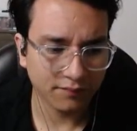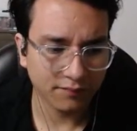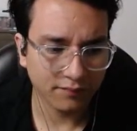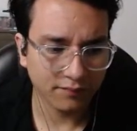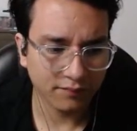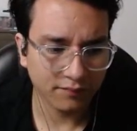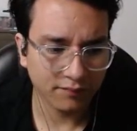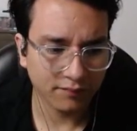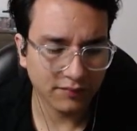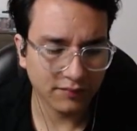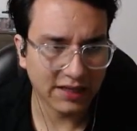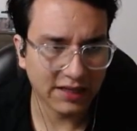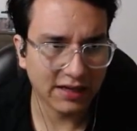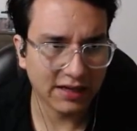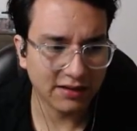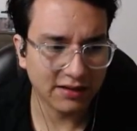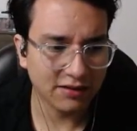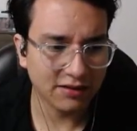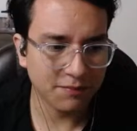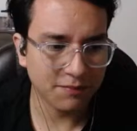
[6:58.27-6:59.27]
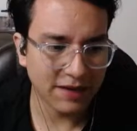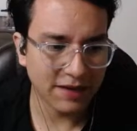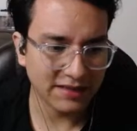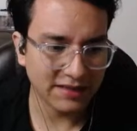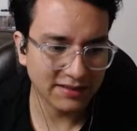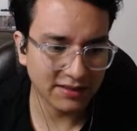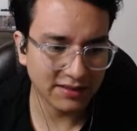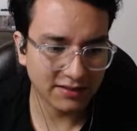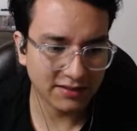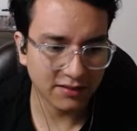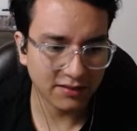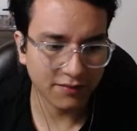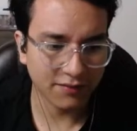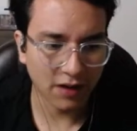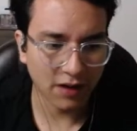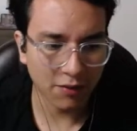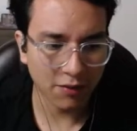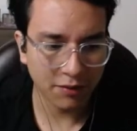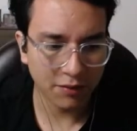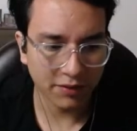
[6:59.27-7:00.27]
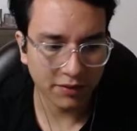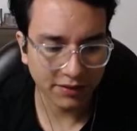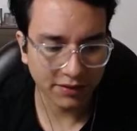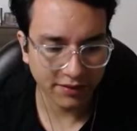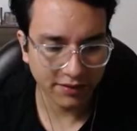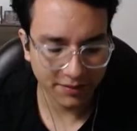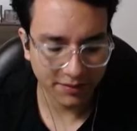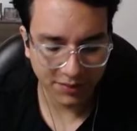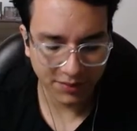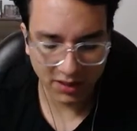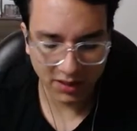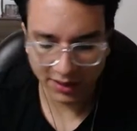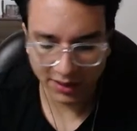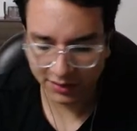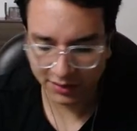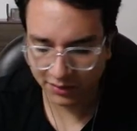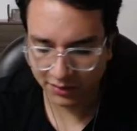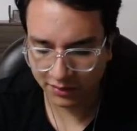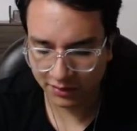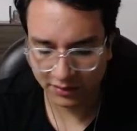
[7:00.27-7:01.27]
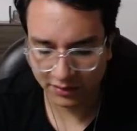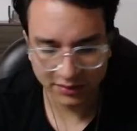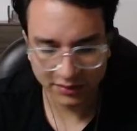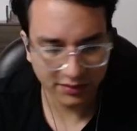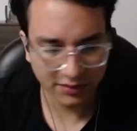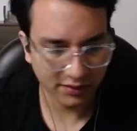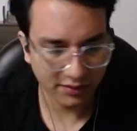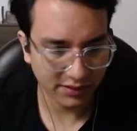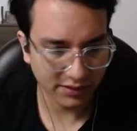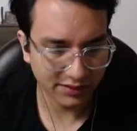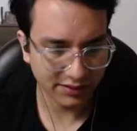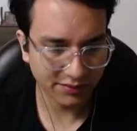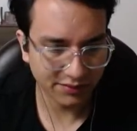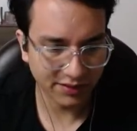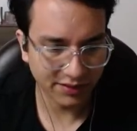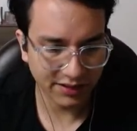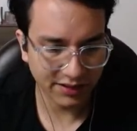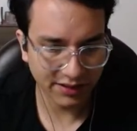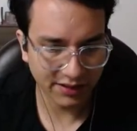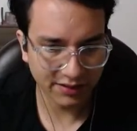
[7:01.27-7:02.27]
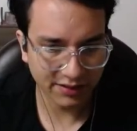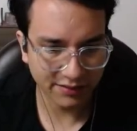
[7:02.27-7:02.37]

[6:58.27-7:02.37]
like the basics of how we want our API to look. So let's create a